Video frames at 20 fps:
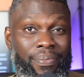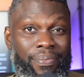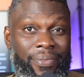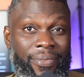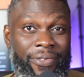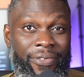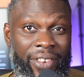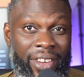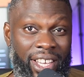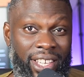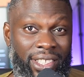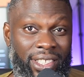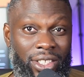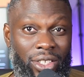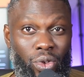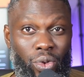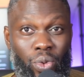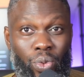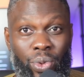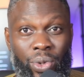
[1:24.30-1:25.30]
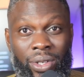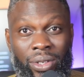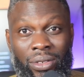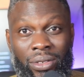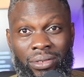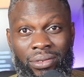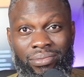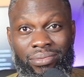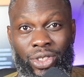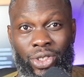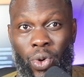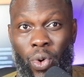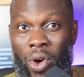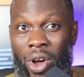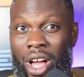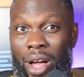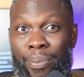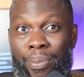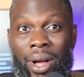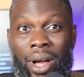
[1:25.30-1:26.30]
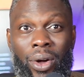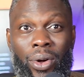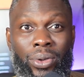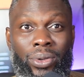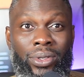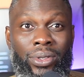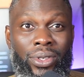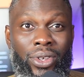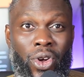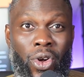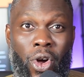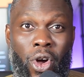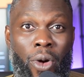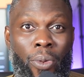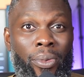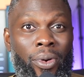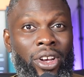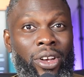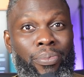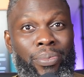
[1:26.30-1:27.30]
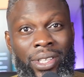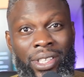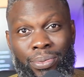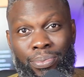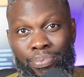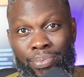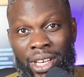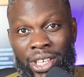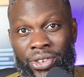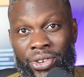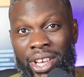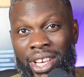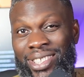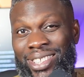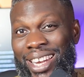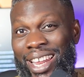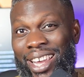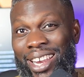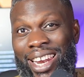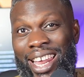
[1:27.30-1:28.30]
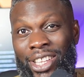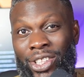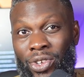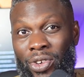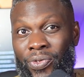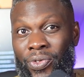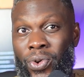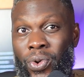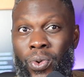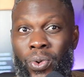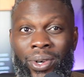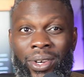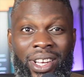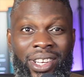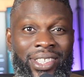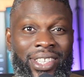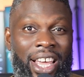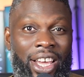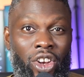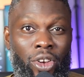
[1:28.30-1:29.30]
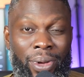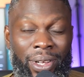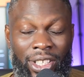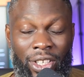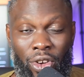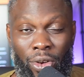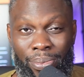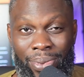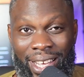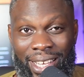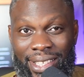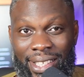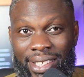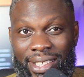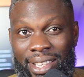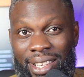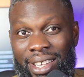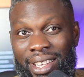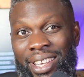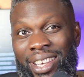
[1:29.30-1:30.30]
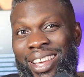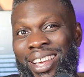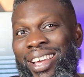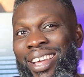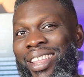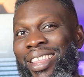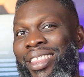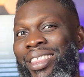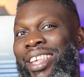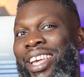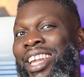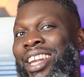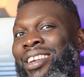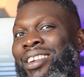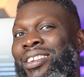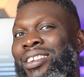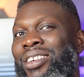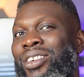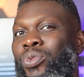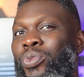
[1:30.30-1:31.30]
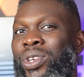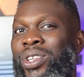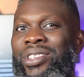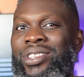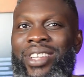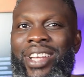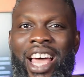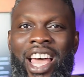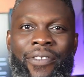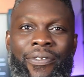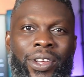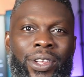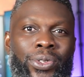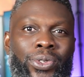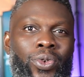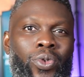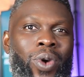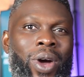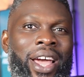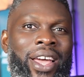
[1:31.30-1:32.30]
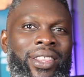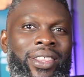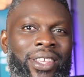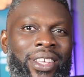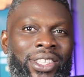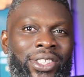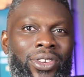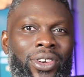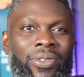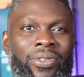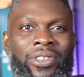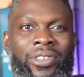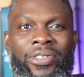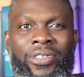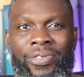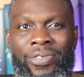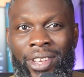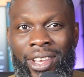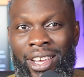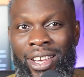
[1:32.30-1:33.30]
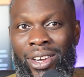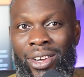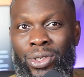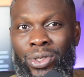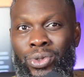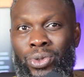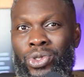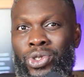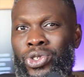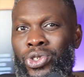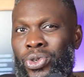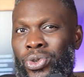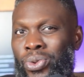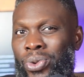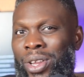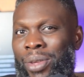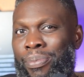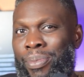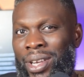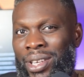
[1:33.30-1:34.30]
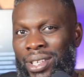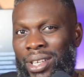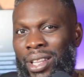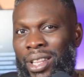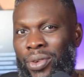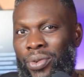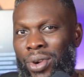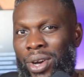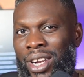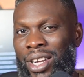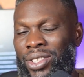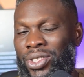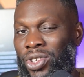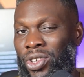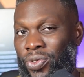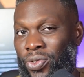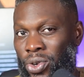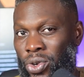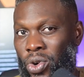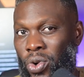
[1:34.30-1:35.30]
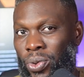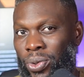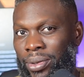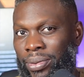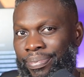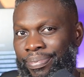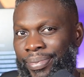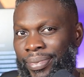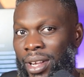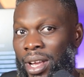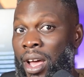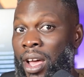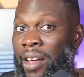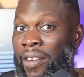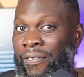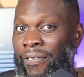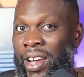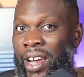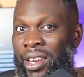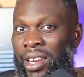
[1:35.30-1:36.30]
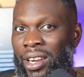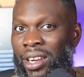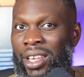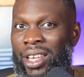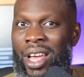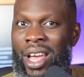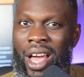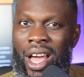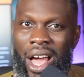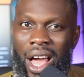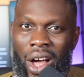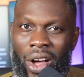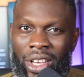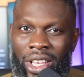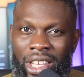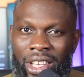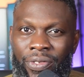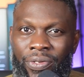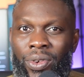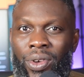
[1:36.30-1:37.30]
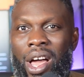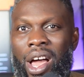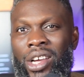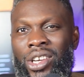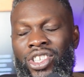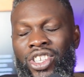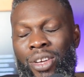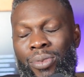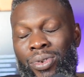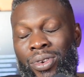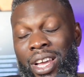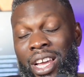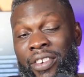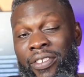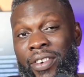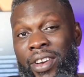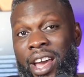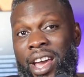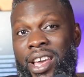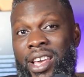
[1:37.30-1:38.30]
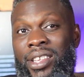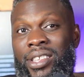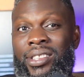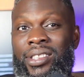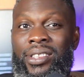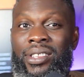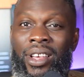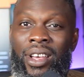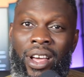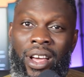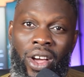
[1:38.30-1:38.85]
First, we'll talk about common metrics like lines of code and cyclomatic complexity. Then we'll dive into why these often fail to truly measure the quality of your code. Finally, I'll give you actionable advice